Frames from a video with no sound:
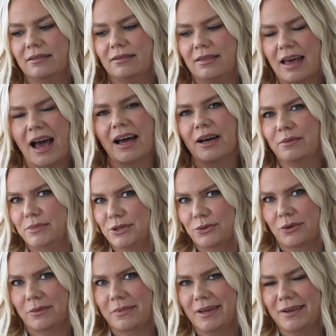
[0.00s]
that
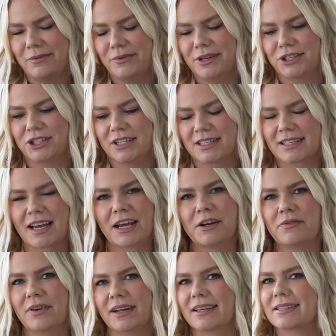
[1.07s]
absorbent, which is kind
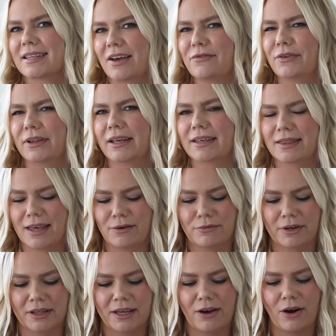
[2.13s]
of funny because I feel like they
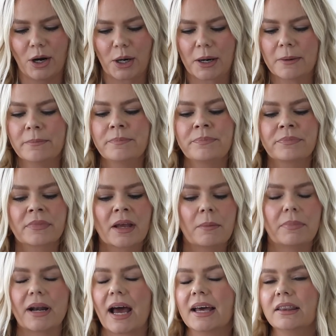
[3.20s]
really are.
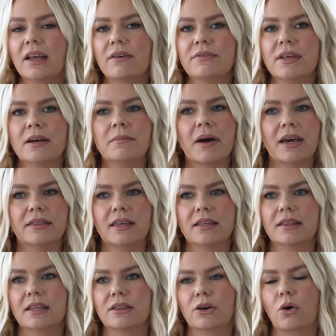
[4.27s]
But I love them. I
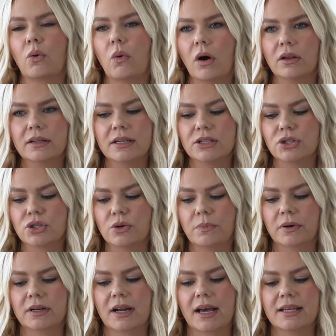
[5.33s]
think that the quality is
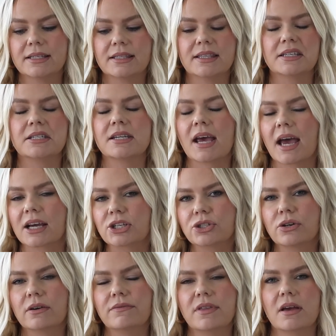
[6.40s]
super nice. The
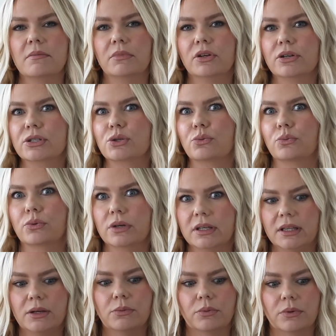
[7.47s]
texture of them looks
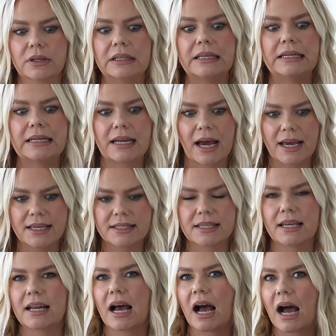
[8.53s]
really, really nice
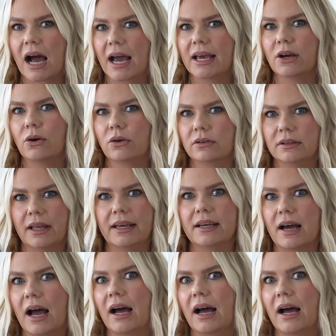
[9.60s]
and high, like